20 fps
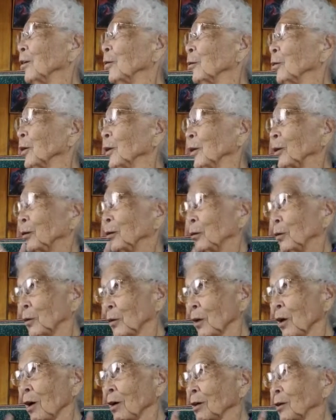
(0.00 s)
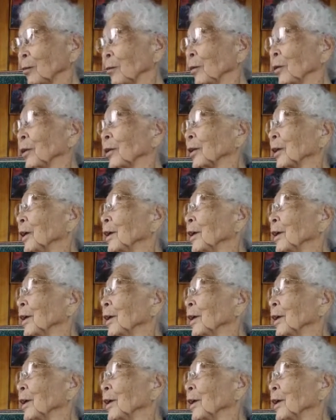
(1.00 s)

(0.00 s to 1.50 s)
when you're talking with